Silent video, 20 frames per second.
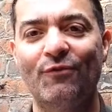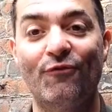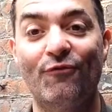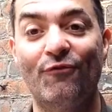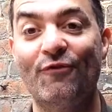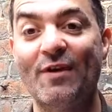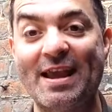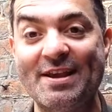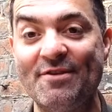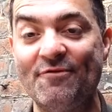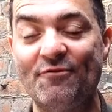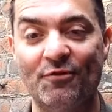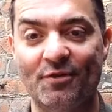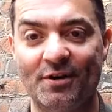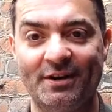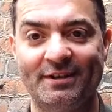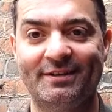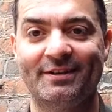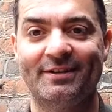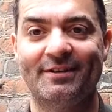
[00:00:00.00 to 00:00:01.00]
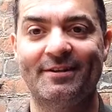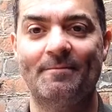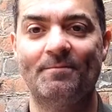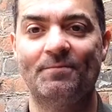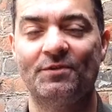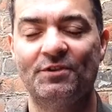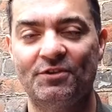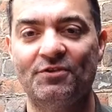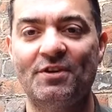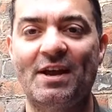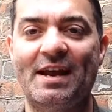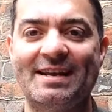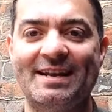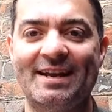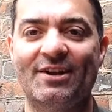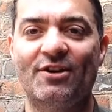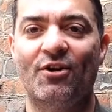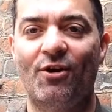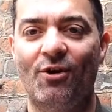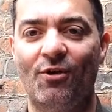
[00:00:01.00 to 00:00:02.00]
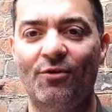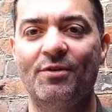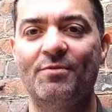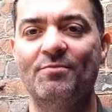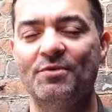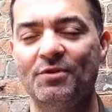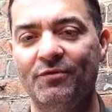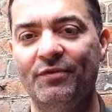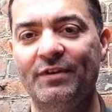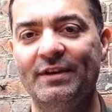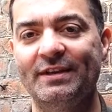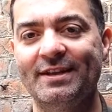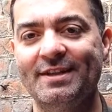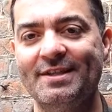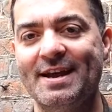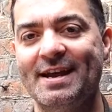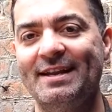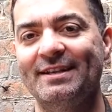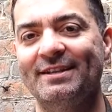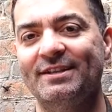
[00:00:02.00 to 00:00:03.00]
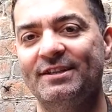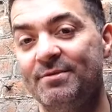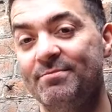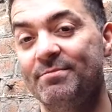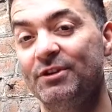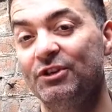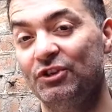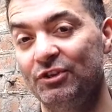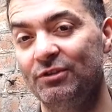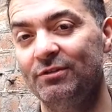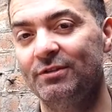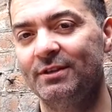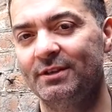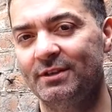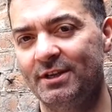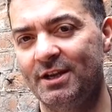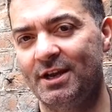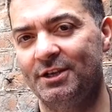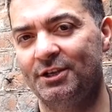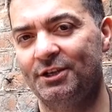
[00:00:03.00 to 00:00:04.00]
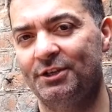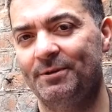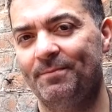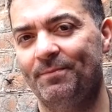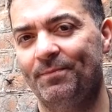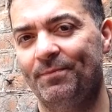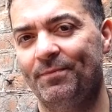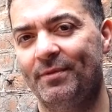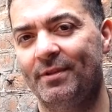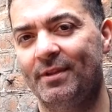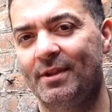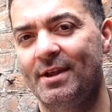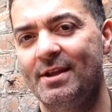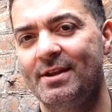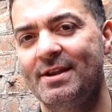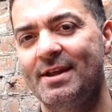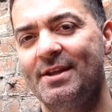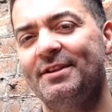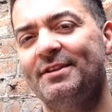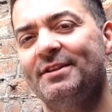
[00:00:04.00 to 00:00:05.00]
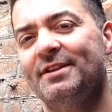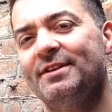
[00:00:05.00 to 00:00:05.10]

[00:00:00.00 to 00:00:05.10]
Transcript: favorite psychic horror movies, and that is The Medusa Touch. Now, this